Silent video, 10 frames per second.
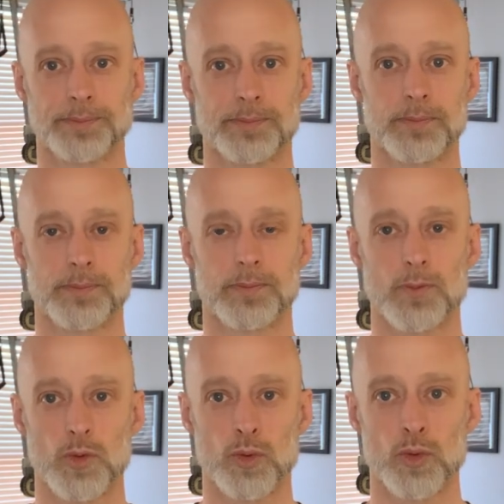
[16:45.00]

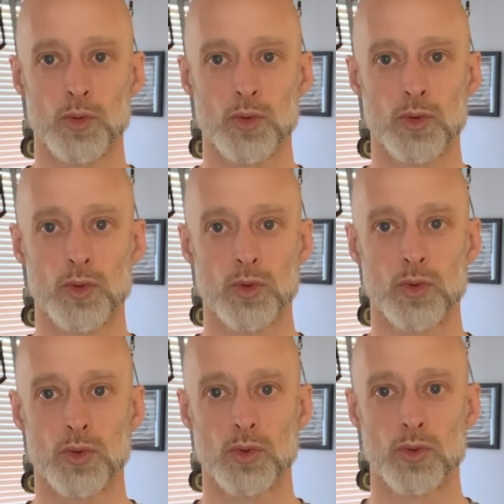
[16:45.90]

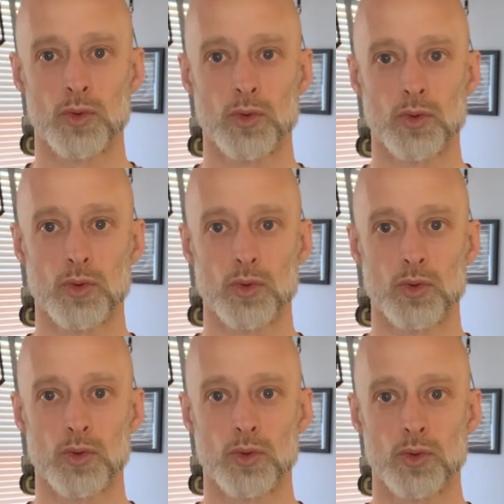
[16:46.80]

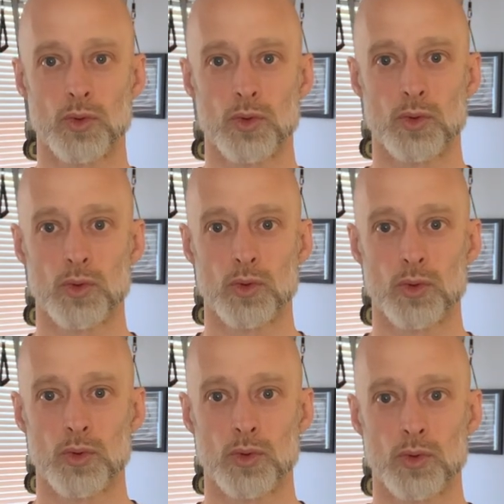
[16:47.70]

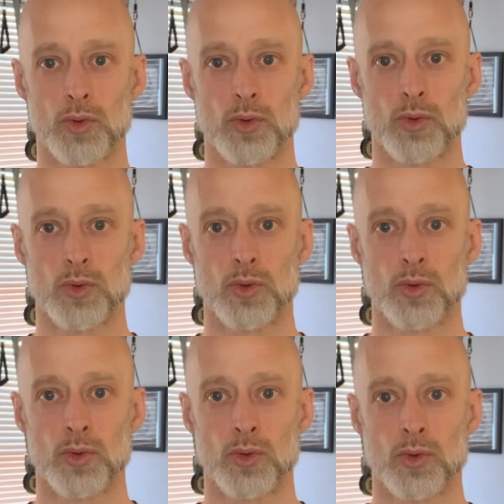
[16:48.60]

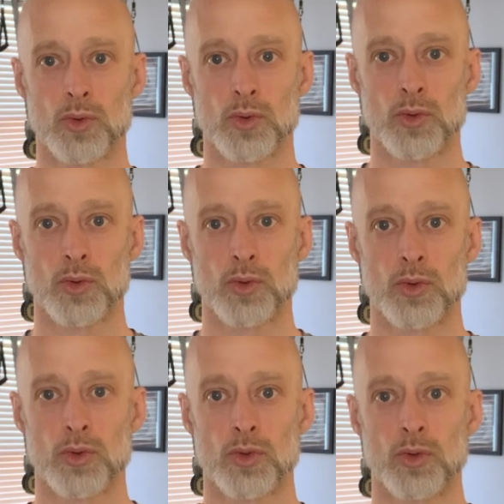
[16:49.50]

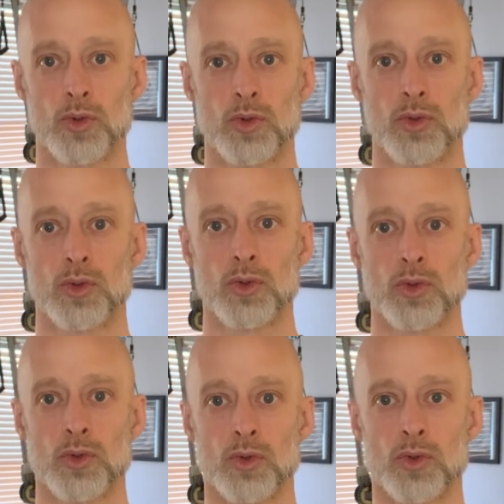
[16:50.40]

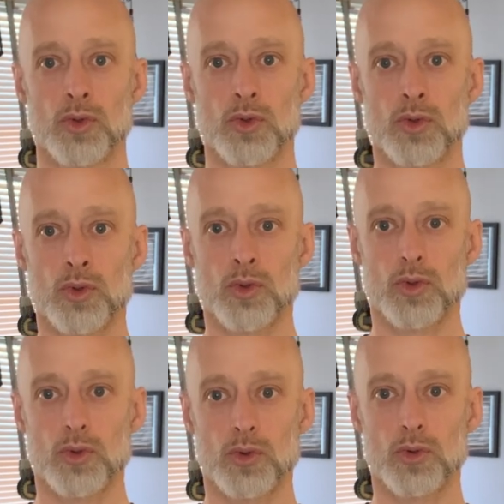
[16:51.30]

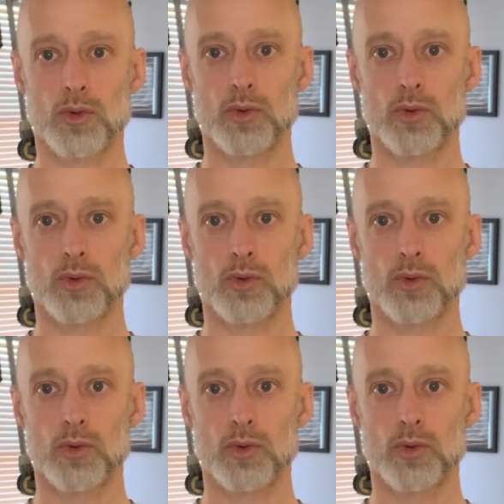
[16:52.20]
Nothing is said.